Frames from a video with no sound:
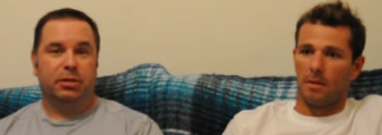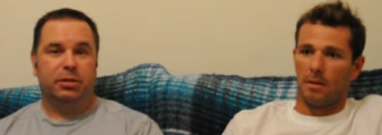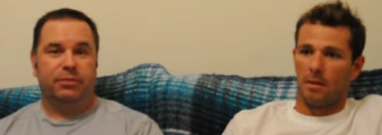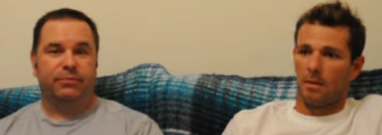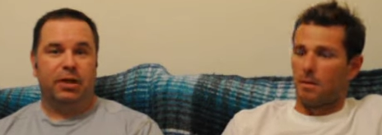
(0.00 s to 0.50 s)
Speaker 1: This
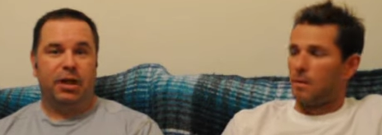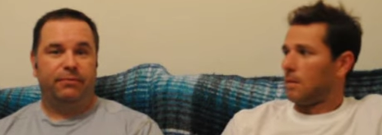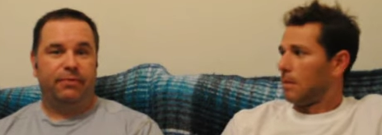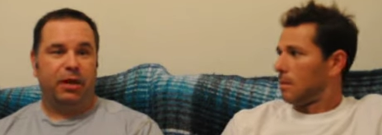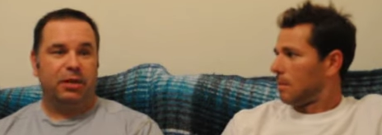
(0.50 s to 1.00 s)
is
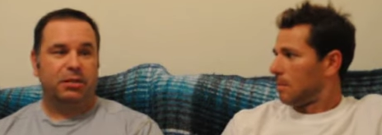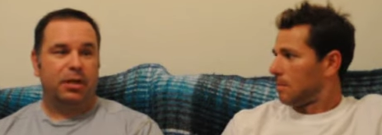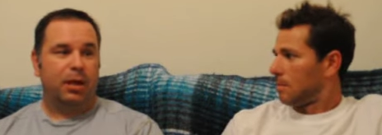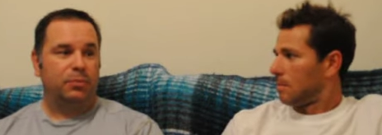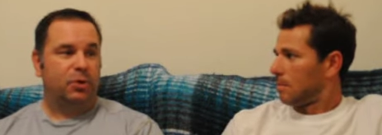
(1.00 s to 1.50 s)
flat, fast,
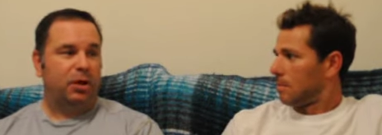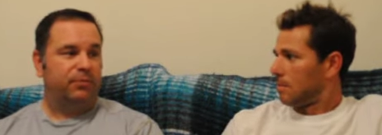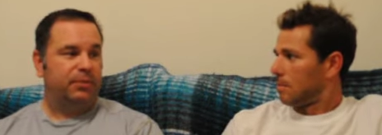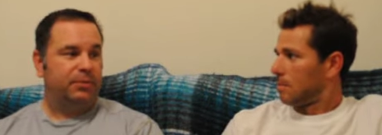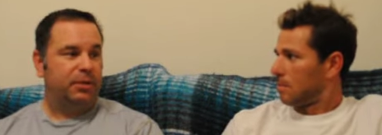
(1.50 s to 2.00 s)
time trial,
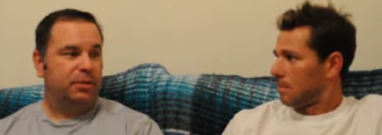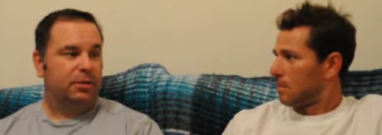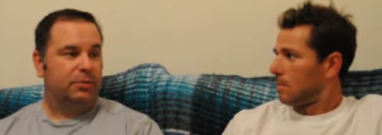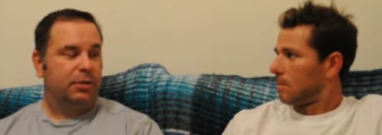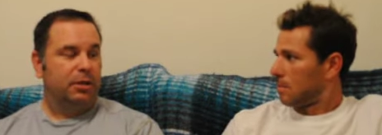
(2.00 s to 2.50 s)
56
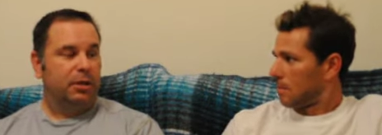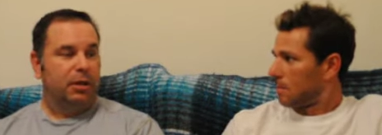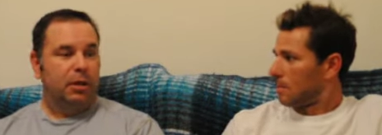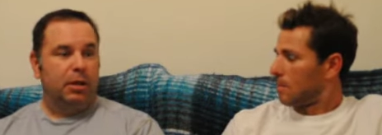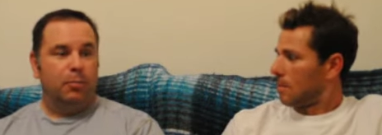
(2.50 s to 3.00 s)

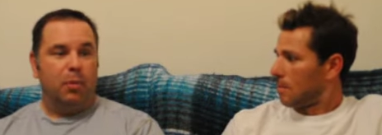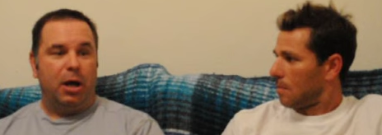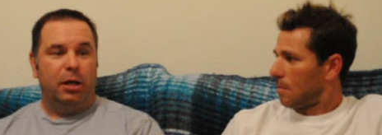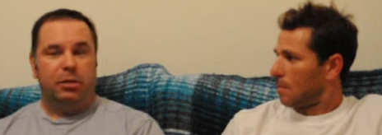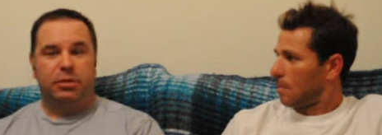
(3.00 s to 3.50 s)

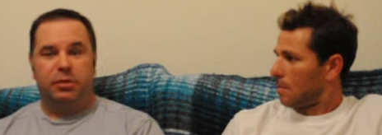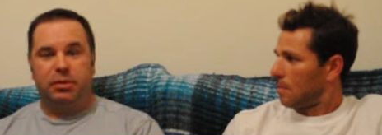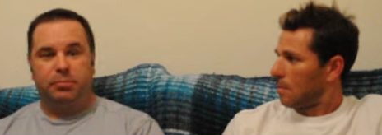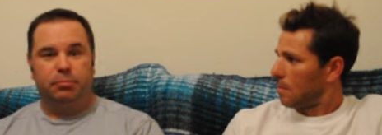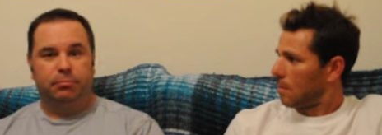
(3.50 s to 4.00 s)
miles. It
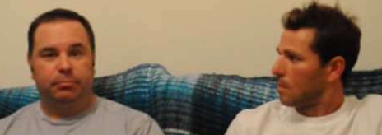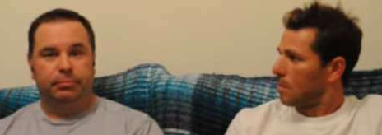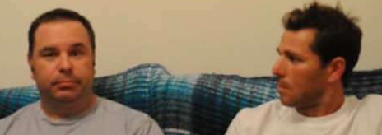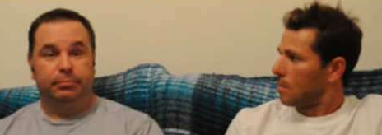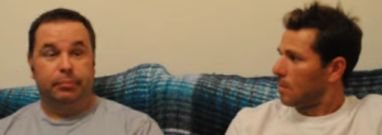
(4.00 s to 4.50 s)
just
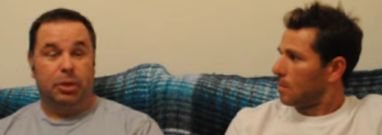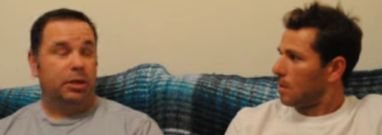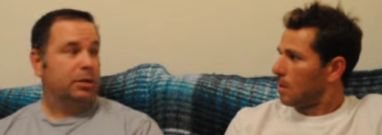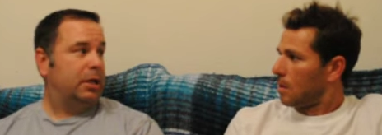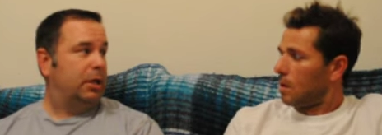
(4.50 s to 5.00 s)

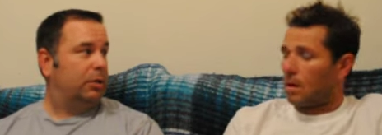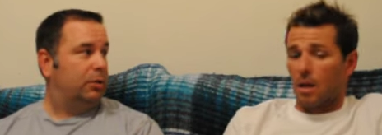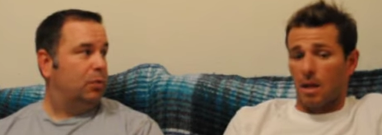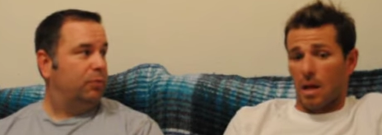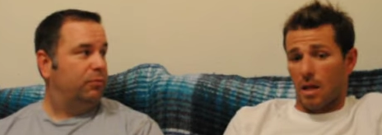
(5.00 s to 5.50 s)
balls
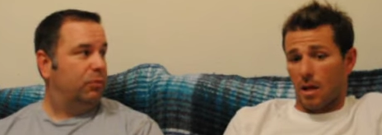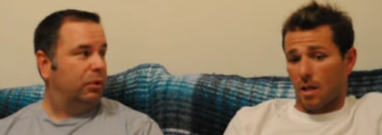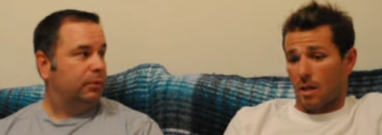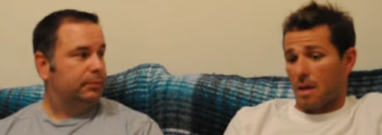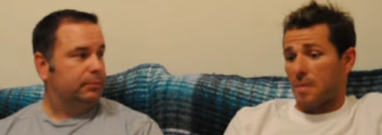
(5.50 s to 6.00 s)
out, going and, for and
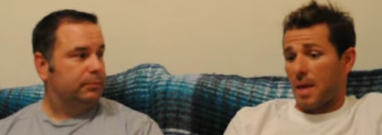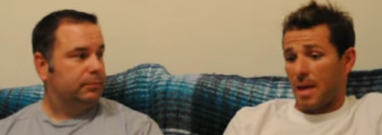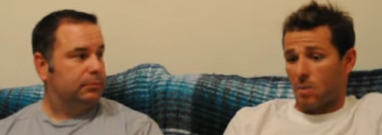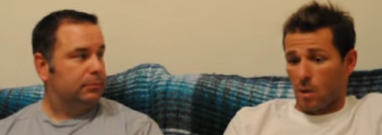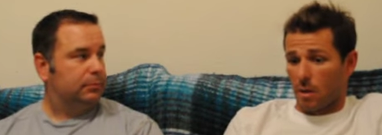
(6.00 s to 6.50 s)
it. And
Speaker 2: let me
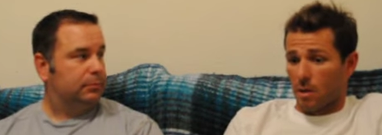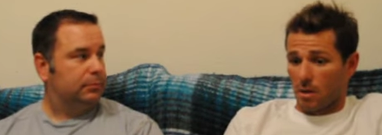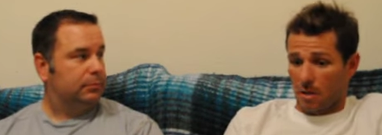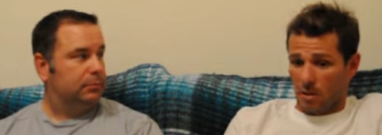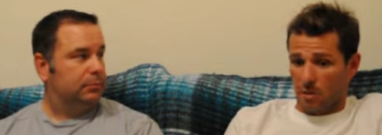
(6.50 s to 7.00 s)
add one
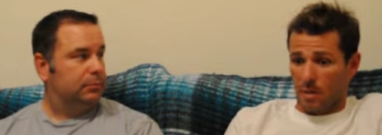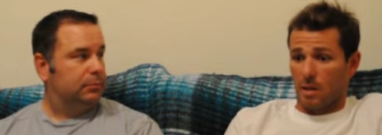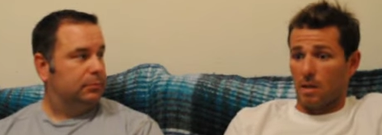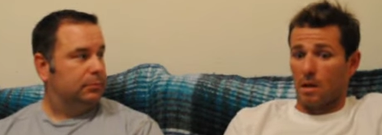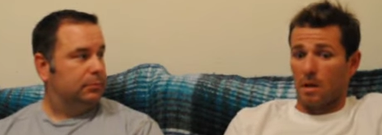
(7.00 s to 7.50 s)
little thing to it.
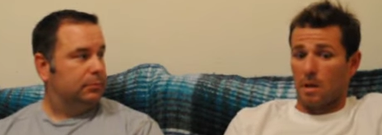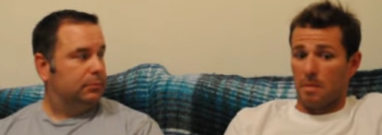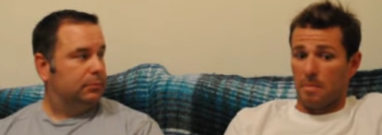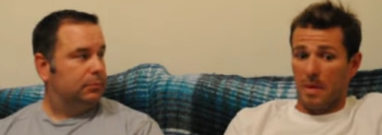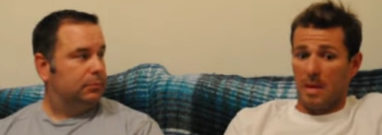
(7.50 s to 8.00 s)
Uh, uh
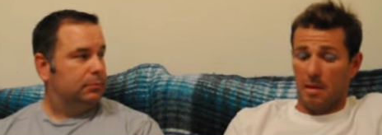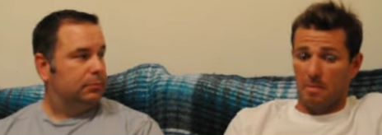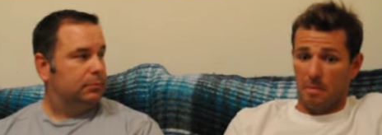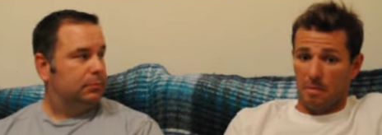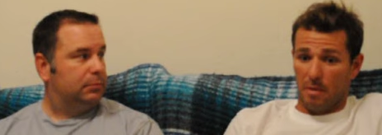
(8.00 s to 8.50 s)
being
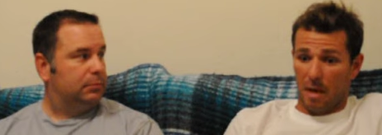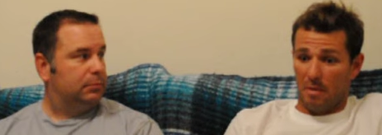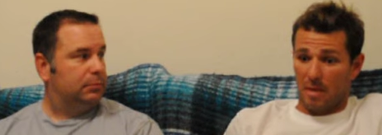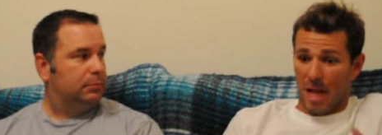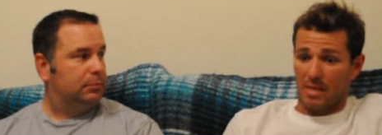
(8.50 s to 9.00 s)

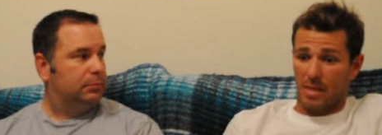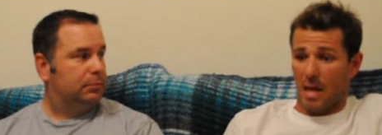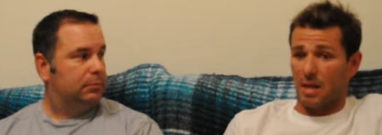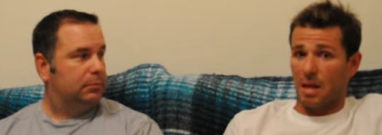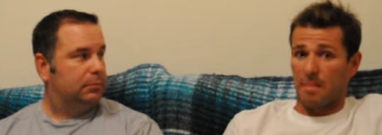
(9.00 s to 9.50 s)
having that
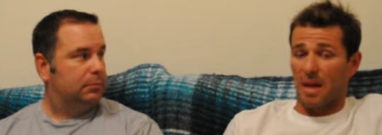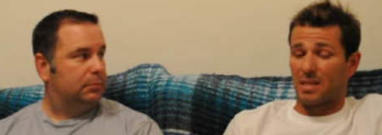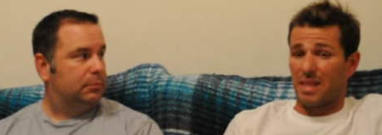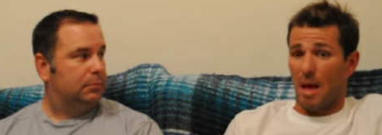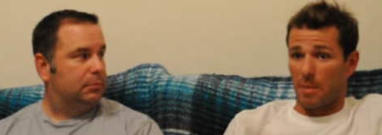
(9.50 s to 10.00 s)
sound, it makes
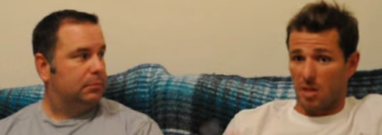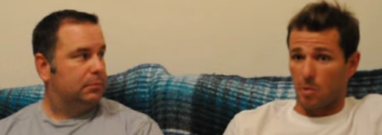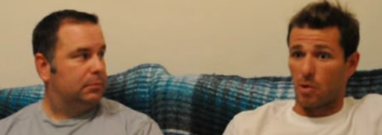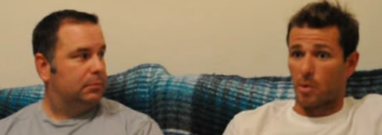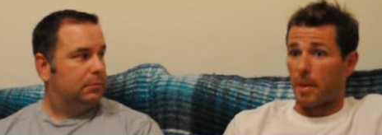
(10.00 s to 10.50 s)
that much
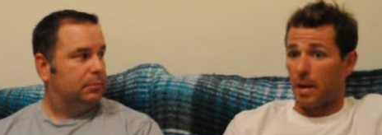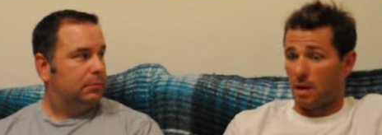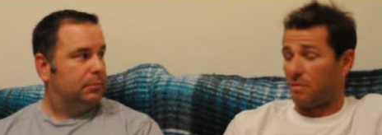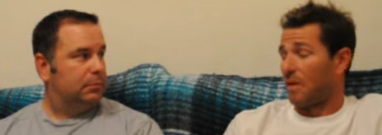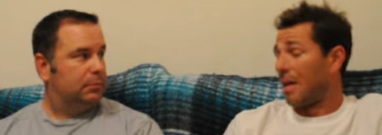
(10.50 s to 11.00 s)
more
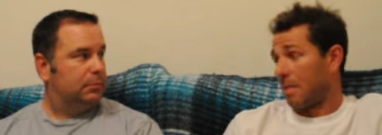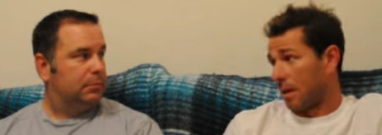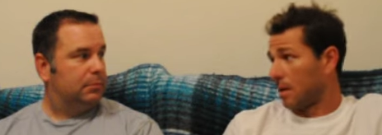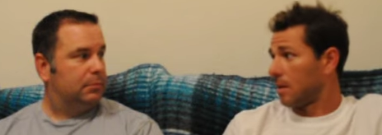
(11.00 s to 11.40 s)
competitive, I think.